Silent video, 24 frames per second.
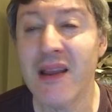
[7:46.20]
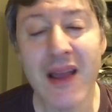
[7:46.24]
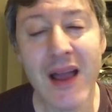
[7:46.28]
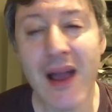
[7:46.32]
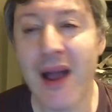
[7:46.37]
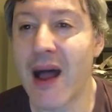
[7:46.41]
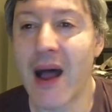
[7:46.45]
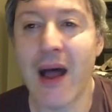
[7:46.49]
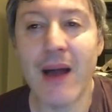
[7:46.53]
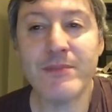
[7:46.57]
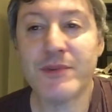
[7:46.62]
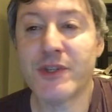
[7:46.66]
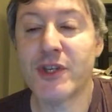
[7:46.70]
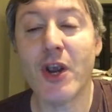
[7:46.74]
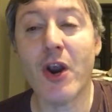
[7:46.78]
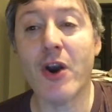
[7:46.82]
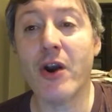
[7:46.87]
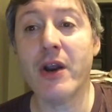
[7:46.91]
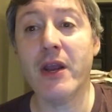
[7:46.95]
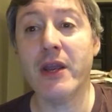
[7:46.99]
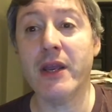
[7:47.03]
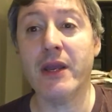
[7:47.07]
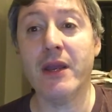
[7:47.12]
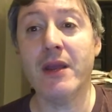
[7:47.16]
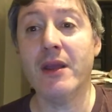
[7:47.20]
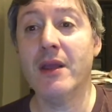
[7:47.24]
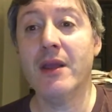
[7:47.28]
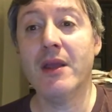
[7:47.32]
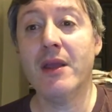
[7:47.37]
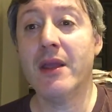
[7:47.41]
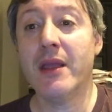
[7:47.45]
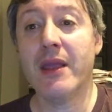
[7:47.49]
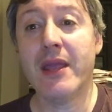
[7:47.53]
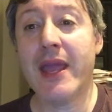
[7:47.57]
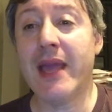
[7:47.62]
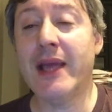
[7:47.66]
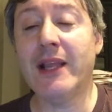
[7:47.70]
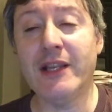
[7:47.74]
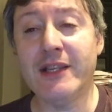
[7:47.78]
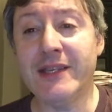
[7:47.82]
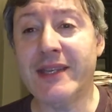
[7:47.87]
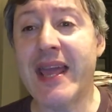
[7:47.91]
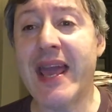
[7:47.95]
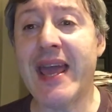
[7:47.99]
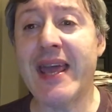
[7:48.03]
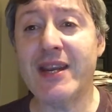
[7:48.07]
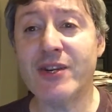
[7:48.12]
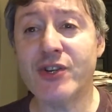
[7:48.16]
I'm sorry, England
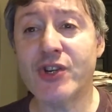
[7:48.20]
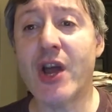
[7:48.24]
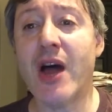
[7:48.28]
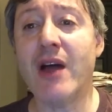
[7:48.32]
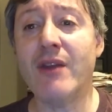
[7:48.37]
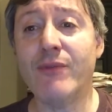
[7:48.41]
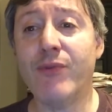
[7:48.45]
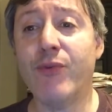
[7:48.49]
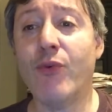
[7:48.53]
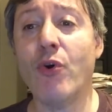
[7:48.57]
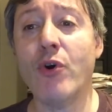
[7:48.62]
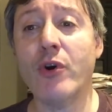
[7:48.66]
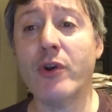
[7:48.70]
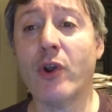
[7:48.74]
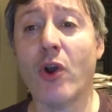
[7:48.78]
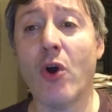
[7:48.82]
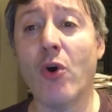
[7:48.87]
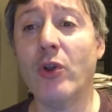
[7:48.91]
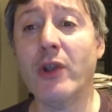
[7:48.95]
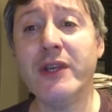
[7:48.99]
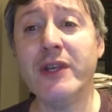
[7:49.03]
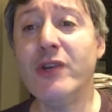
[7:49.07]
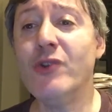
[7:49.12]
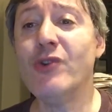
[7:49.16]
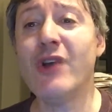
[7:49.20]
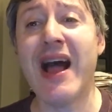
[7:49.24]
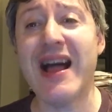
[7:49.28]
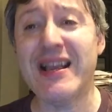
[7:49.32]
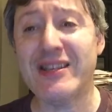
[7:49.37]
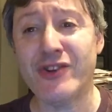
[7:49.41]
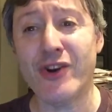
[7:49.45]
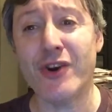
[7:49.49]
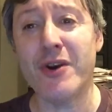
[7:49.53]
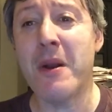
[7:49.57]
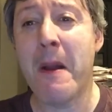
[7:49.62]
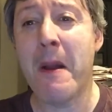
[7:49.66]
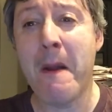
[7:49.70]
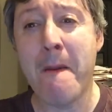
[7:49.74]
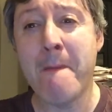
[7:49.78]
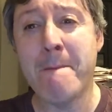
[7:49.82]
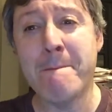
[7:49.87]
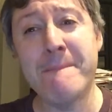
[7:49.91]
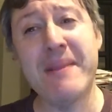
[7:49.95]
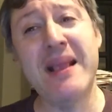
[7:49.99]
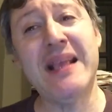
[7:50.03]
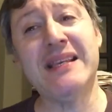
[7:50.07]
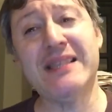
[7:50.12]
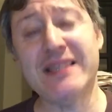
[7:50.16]
Dan and John Ford Coley. You guys are
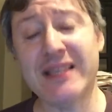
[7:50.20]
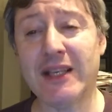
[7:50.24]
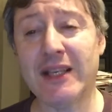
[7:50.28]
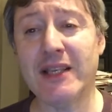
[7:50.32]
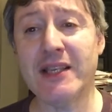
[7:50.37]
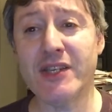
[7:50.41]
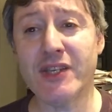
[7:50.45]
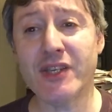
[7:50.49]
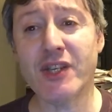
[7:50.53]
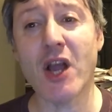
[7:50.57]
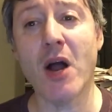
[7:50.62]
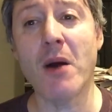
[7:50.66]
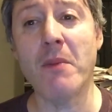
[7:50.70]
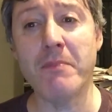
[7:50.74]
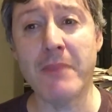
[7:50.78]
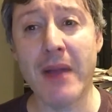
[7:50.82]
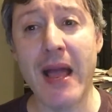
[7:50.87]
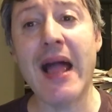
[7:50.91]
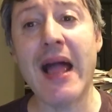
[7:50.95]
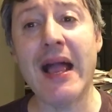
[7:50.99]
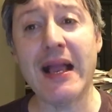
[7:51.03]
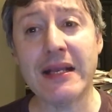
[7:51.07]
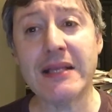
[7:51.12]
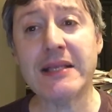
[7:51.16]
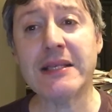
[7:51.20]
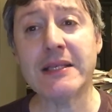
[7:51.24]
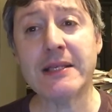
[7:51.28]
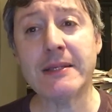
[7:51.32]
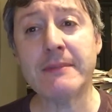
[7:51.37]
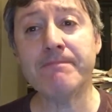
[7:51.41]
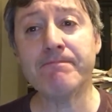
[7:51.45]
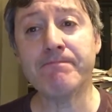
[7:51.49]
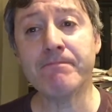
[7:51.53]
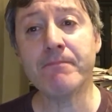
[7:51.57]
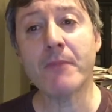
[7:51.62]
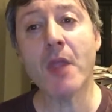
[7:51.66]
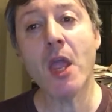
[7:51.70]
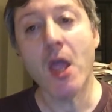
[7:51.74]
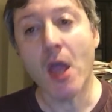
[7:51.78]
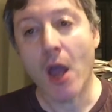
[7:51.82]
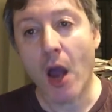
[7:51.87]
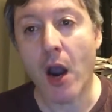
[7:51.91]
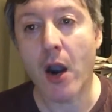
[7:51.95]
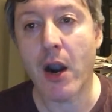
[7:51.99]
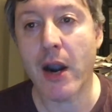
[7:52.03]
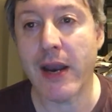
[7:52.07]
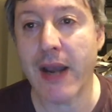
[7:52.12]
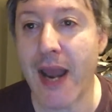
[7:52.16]
basically scumbags.
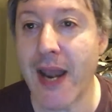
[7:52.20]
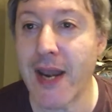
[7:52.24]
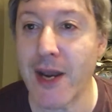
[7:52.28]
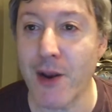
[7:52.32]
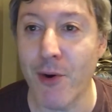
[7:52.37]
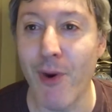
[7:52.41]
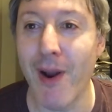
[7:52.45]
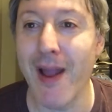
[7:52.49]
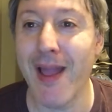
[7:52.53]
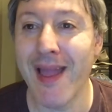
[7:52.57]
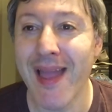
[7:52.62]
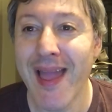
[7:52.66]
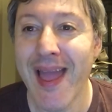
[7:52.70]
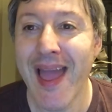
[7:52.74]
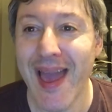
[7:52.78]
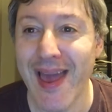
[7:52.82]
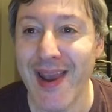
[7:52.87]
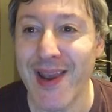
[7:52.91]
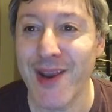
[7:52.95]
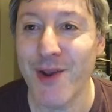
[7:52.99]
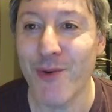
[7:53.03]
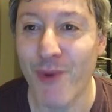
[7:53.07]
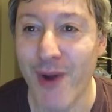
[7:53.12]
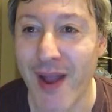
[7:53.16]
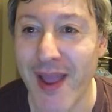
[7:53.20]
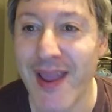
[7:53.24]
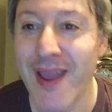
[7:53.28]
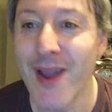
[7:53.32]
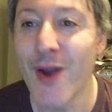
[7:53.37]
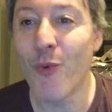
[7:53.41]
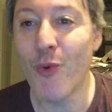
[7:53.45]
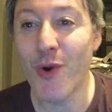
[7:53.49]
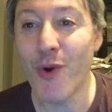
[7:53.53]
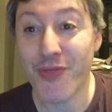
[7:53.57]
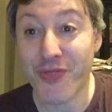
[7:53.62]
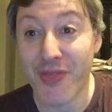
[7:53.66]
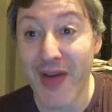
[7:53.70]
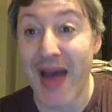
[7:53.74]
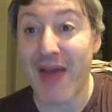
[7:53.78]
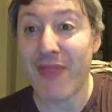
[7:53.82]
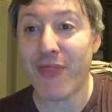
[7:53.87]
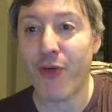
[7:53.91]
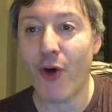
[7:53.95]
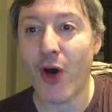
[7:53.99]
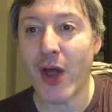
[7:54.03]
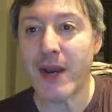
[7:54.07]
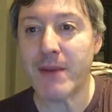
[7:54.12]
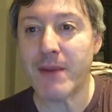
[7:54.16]
All right, anyway, with that
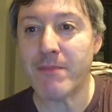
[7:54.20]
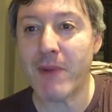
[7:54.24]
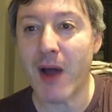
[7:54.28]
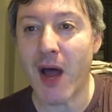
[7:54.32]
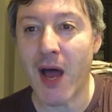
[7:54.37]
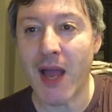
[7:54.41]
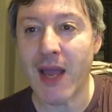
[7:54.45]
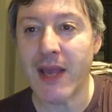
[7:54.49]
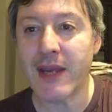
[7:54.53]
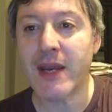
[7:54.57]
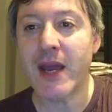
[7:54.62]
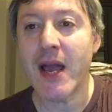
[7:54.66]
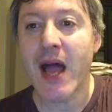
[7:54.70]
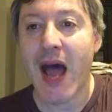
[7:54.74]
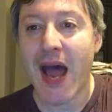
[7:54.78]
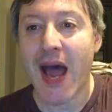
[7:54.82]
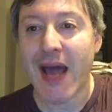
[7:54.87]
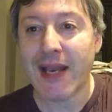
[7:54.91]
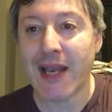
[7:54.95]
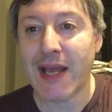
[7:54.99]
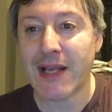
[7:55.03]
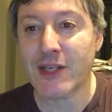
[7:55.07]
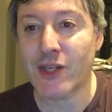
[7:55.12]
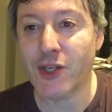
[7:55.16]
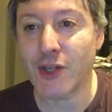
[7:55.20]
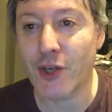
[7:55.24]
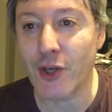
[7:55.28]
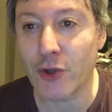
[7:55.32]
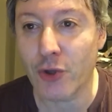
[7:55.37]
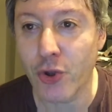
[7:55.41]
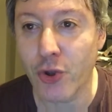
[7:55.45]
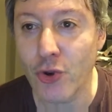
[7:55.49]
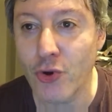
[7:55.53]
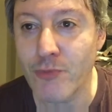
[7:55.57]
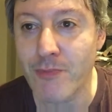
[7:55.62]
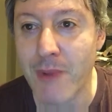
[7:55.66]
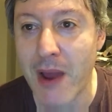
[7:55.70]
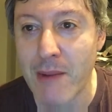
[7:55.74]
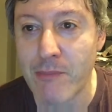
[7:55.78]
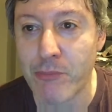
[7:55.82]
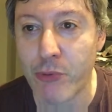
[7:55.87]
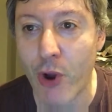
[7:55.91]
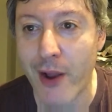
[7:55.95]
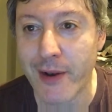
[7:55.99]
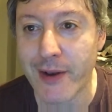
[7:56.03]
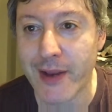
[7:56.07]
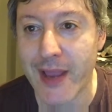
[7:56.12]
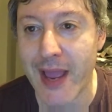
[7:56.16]
thought in mind, I'd like to conclude my
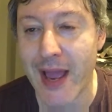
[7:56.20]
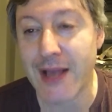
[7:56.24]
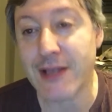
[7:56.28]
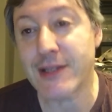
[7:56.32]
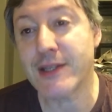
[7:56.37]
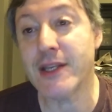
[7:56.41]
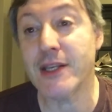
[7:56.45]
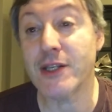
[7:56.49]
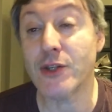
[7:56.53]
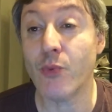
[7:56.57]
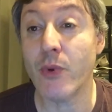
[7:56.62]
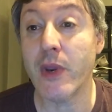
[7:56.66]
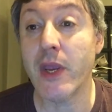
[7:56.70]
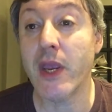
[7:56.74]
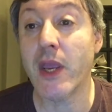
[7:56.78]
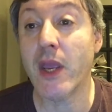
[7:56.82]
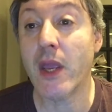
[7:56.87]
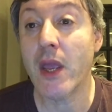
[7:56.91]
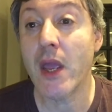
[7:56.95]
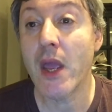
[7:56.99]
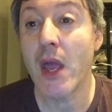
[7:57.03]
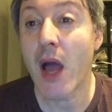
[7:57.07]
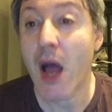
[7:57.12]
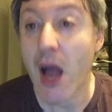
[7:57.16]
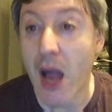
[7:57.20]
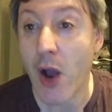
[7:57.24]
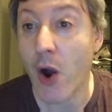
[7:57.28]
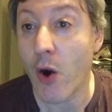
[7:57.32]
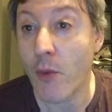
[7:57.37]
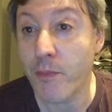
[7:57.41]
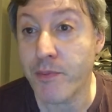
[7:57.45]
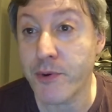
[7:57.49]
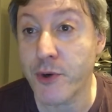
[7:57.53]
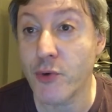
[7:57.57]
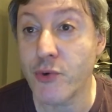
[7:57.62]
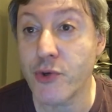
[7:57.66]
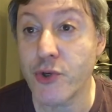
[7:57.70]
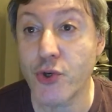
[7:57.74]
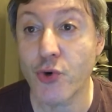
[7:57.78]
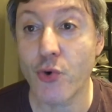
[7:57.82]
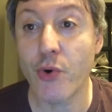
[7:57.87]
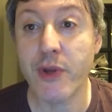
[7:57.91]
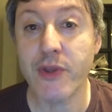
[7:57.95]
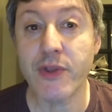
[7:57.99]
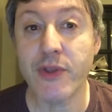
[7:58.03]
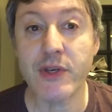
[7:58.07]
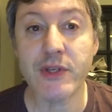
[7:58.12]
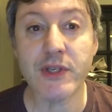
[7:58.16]
broadcast this week. I hope you
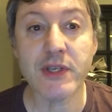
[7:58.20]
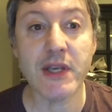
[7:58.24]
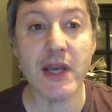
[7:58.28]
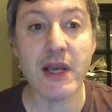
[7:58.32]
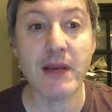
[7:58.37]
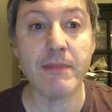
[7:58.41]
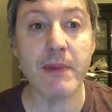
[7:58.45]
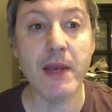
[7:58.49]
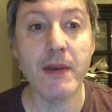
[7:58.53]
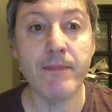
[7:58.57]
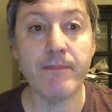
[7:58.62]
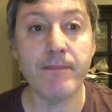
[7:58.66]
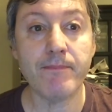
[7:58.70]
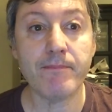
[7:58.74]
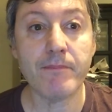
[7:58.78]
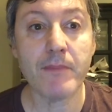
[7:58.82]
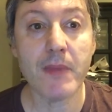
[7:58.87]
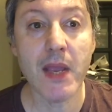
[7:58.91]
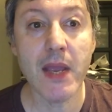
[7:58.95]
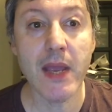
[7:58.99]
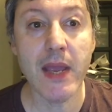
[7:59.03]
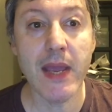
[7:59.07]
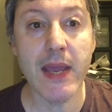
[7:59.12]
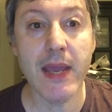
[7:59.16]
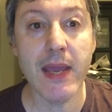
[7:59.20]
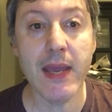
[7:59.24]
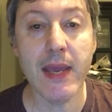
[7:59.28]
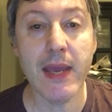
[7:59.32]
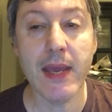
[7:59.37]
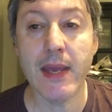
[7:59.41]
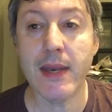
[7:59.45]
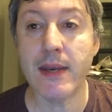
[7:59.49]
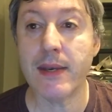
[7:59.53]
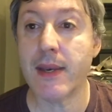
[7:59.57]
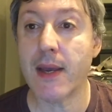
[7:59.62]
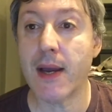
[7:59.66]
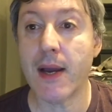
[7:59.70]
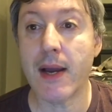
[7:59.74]
enjoyed this segment, and